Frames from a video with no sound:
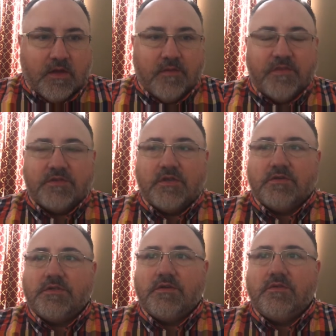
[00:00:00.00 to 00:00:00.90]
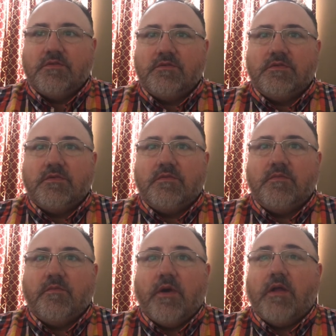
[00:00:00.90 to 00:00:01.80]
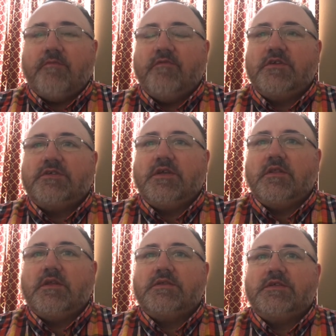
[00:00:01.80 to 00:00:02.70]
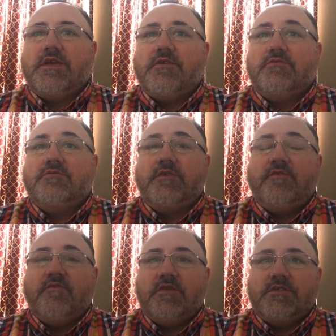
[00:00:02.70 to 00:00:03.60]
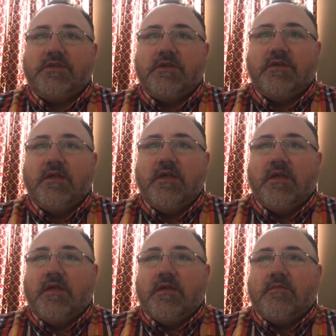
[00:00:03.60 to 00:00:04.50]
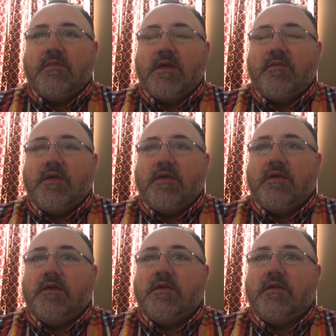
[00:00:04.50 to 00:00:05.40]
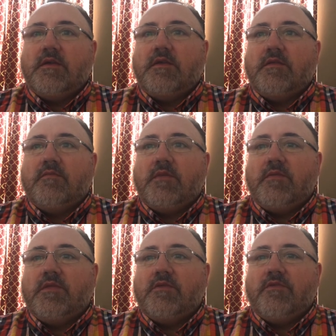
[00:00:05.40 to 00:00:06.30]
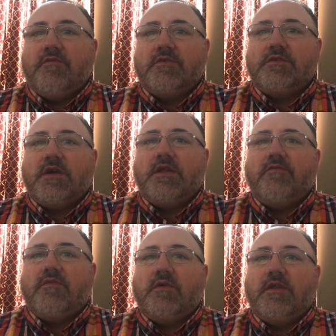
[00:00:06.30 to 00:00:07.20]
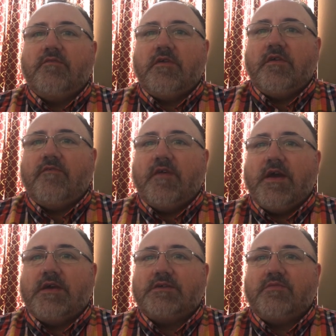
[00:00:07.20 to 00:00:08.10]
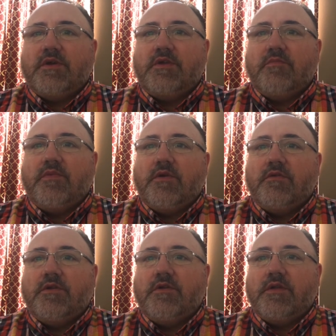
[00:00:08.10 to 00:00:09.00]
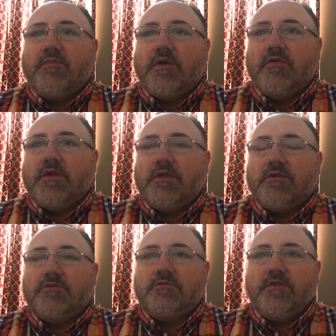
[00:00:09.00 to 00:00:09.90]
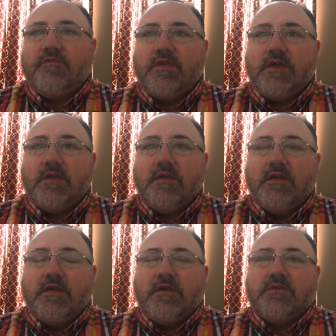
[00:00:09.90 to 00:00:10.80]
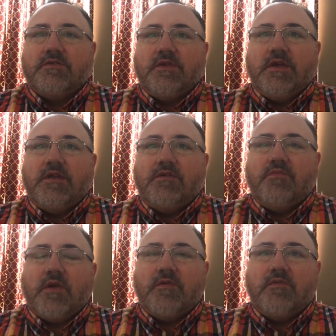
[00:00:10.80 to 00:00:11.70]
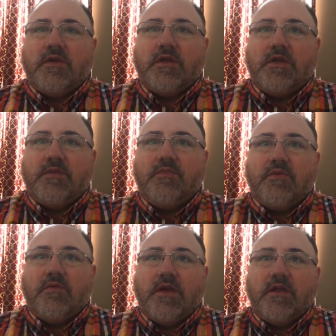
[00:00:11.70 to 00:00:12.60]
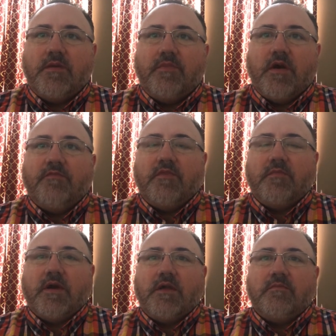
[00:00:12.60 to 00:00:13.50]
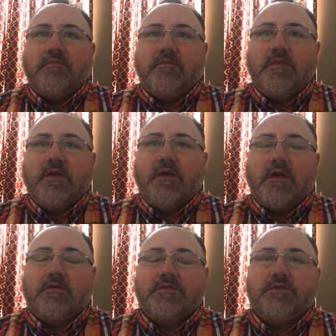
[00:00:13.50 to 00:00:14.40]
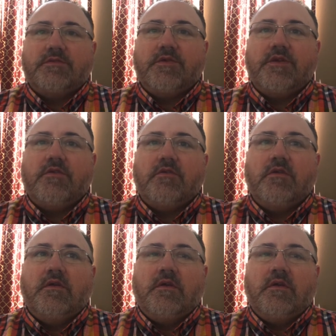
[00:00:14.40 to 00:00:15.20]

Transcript: There's also bottom fishing. Let's say you're drift fishing. Maybe the river's not even running very fast, but you're in a boat and you're drifting. So again, you'd probably want to keep your weight up off the bottom, or excuse me, your